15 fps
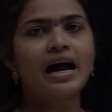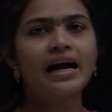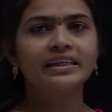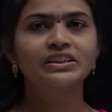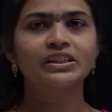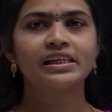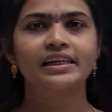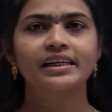
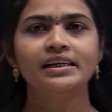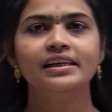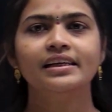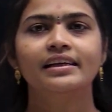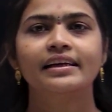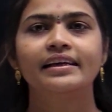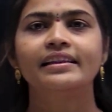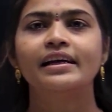Hi children,
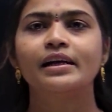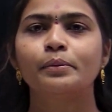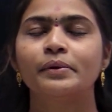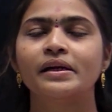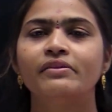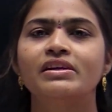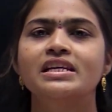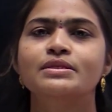in that
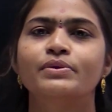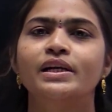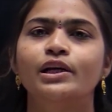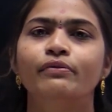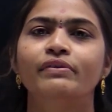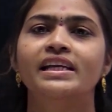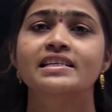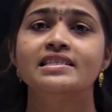previous
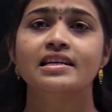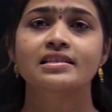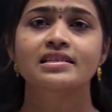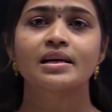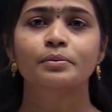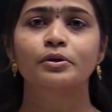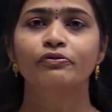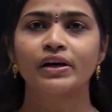video we discussed
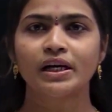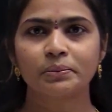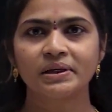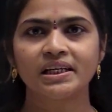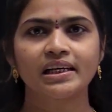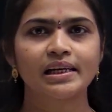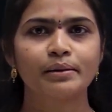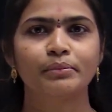up to
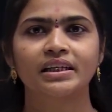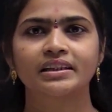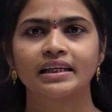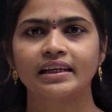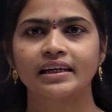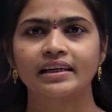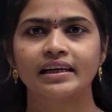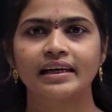fundamental number
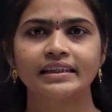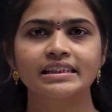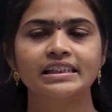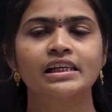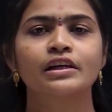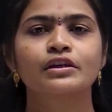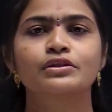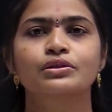theory
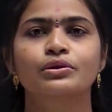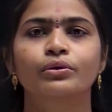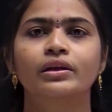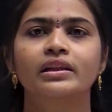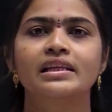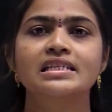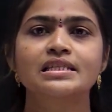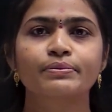right. So
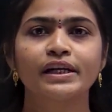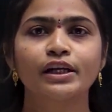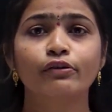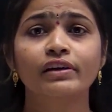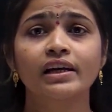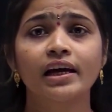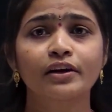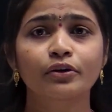in this video
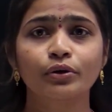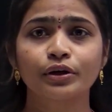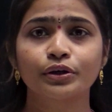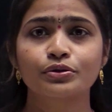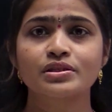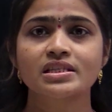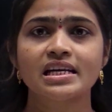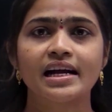we are
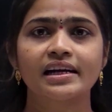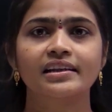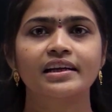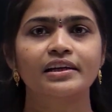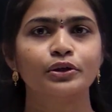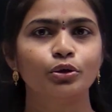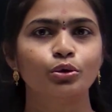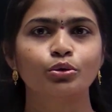going to start
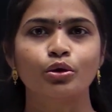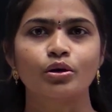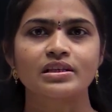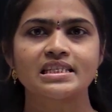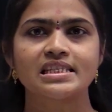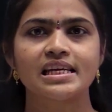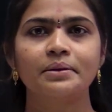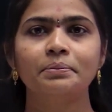that new
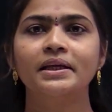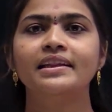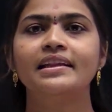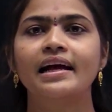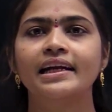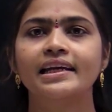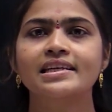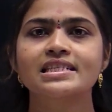concept
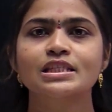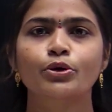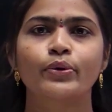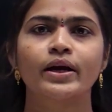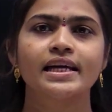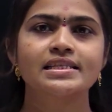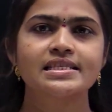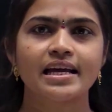that is
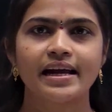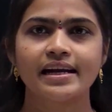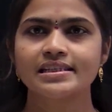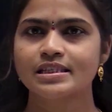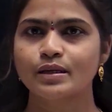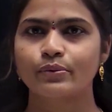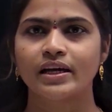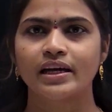squares
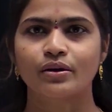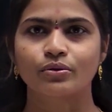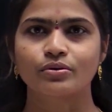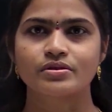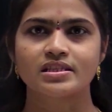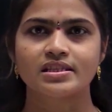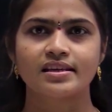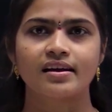and square
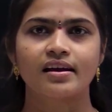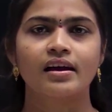roots.